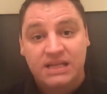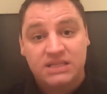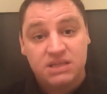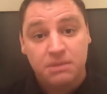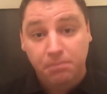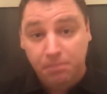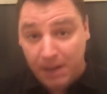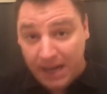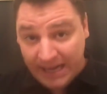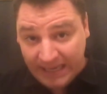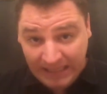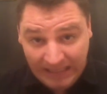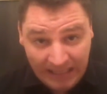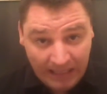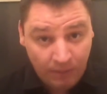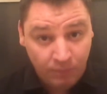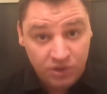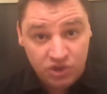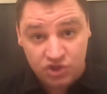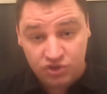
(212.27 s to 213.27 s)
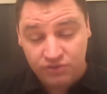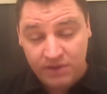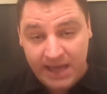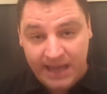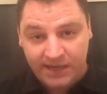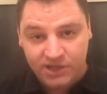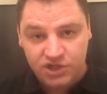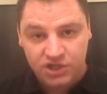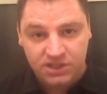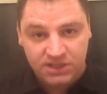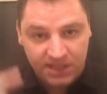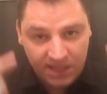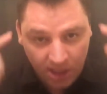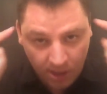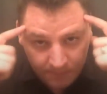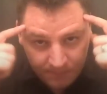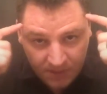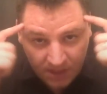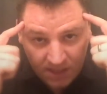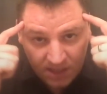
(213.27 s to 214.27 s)
It's a body language strategy to
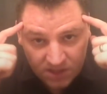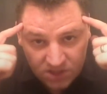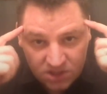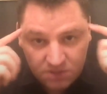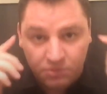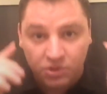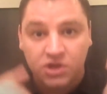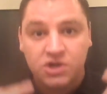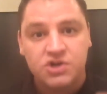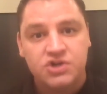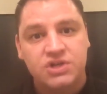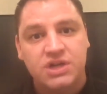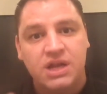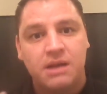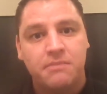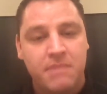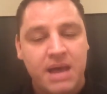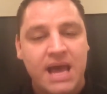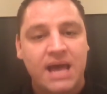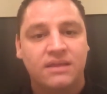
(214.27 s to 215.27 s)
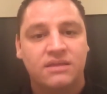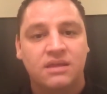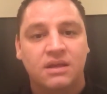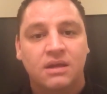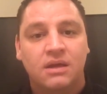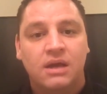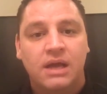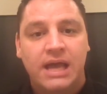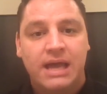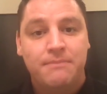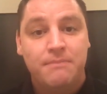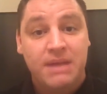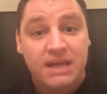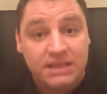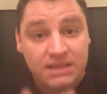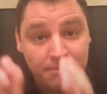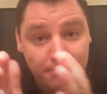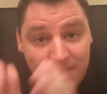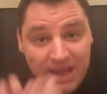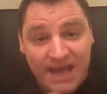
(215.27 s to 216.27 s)
help the customer understand math and
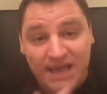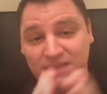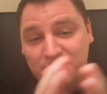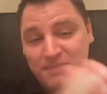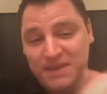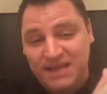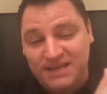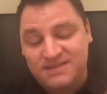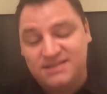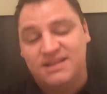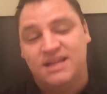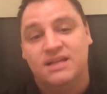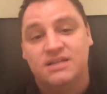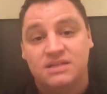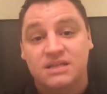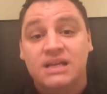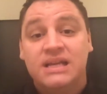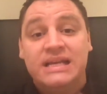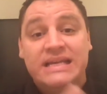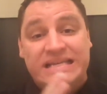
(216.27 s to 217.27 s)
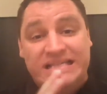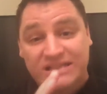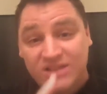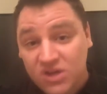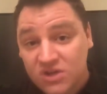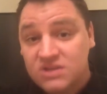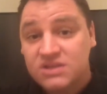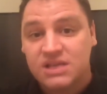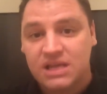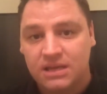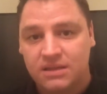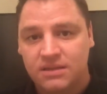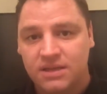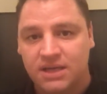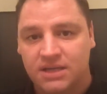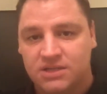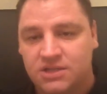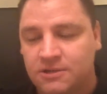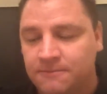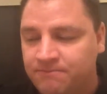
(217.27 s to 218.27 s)
make the math make sense. It looks like
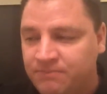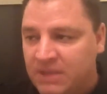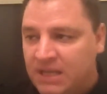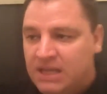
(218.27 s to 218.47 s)
this.